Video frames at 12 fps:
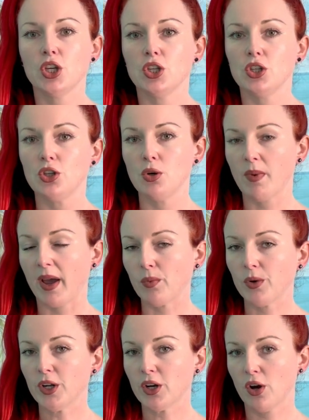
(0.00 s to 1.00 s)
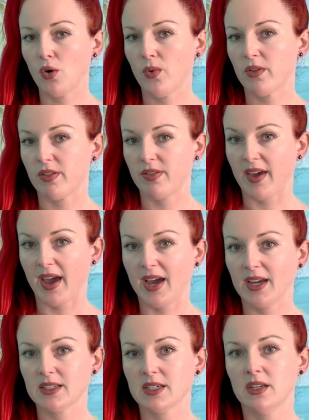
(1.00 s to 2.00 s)
You might wanna go with
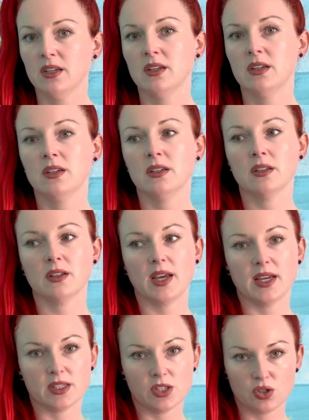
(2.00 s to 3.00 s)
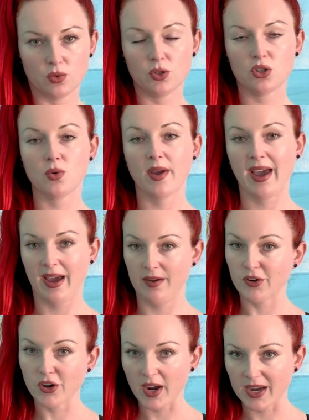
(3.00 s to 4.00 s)
that as soon as you have
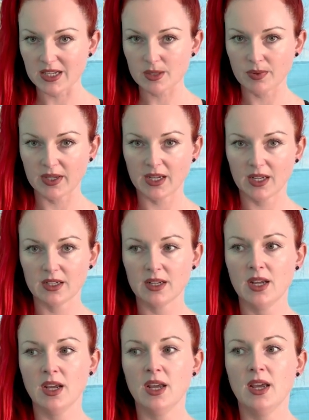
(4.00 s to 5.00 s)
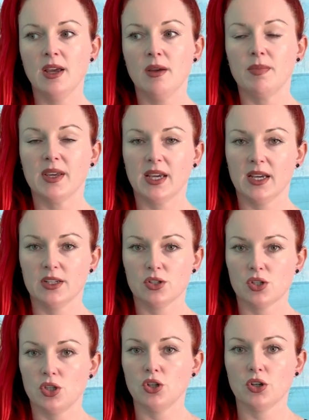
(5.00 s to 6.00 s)
your explant
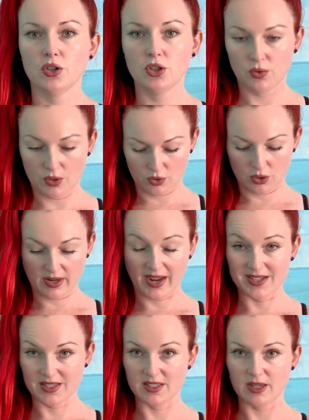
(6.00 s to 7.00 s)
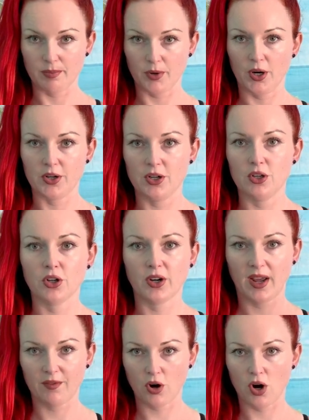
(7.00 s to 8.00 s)
because you're, you know, it has a zipper and you're gonna
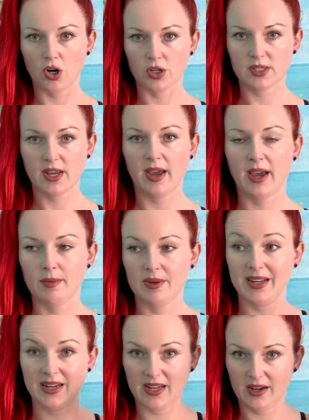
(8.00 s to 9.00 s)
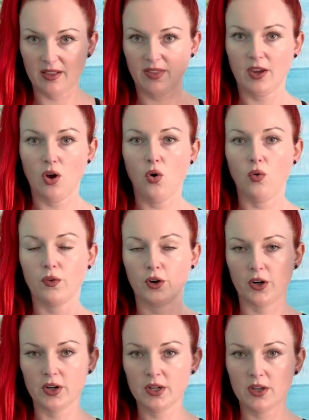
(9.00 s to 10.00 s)
have a hard time getting anything
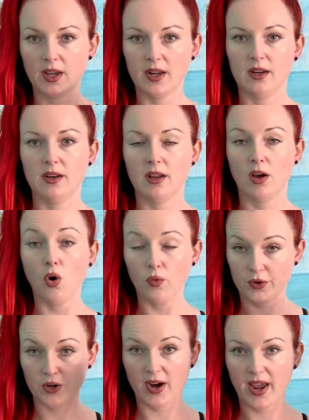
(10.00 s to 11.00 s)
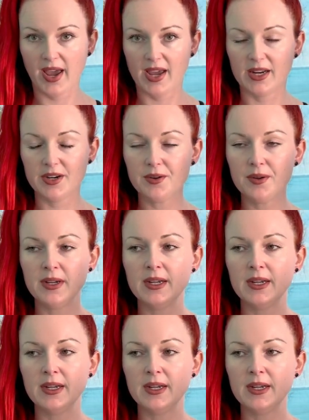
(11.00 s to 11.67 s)
over and over your head.